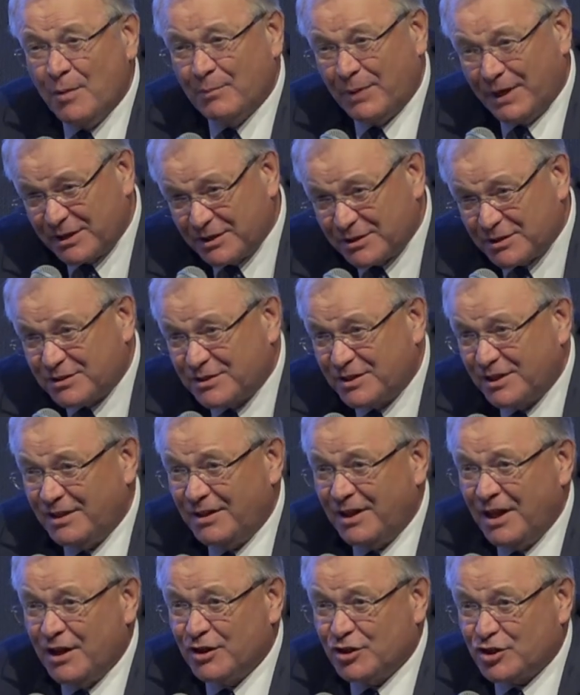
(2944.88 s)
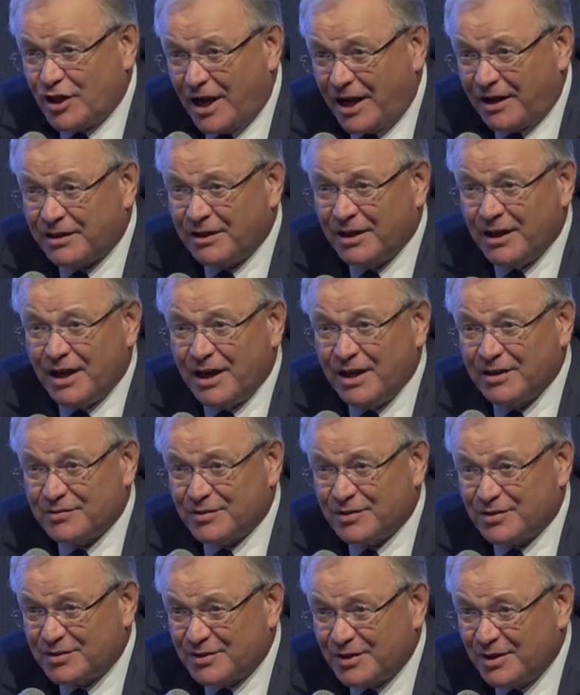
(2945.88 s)
but it's still, check, is
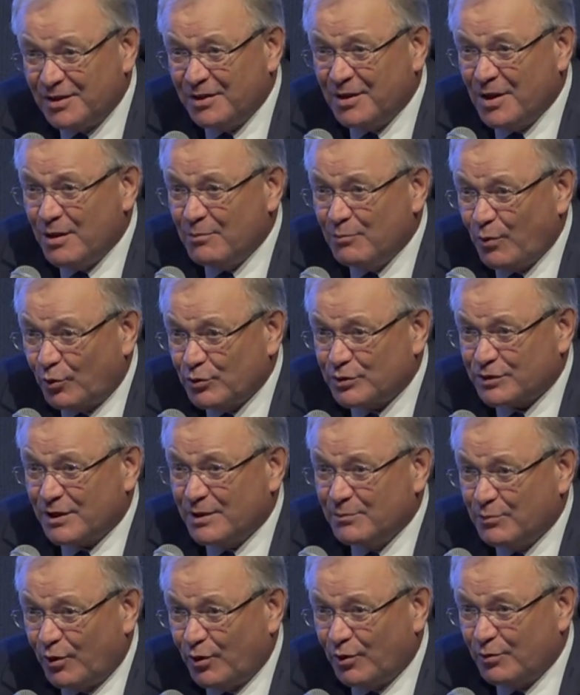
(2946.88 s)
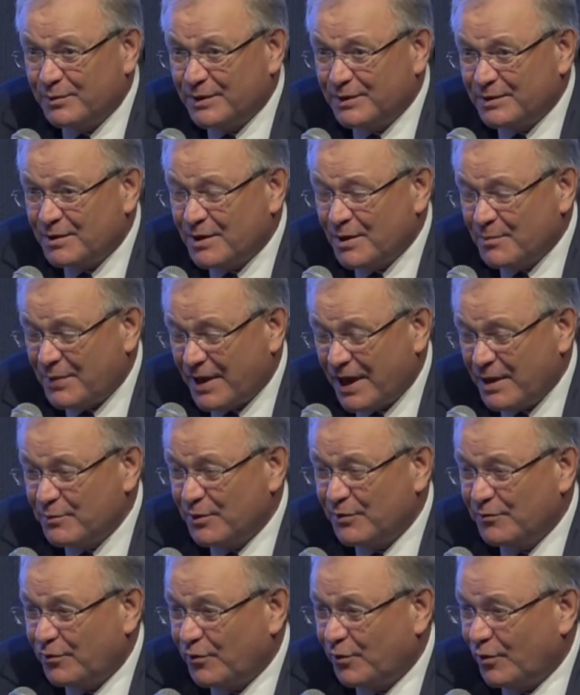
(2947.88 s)
a still most important
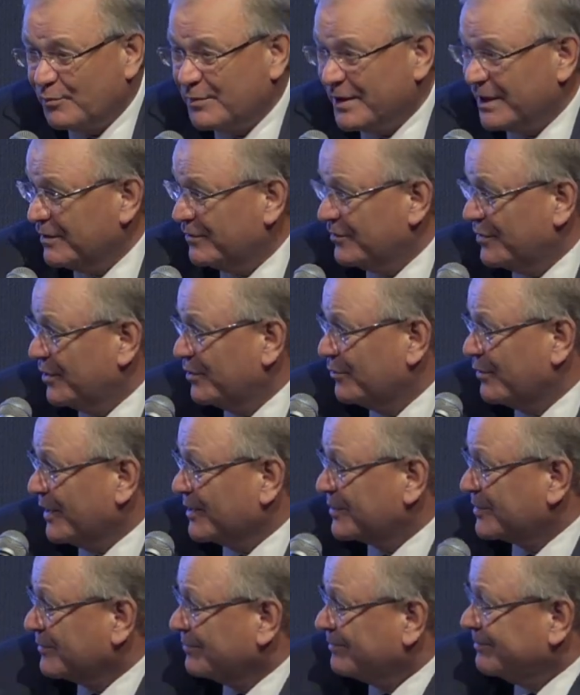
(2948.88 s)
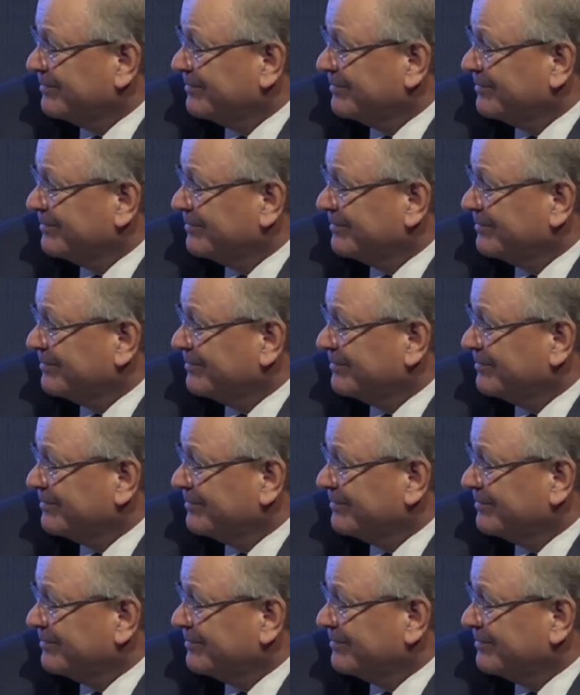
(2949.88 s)
payment form in the US.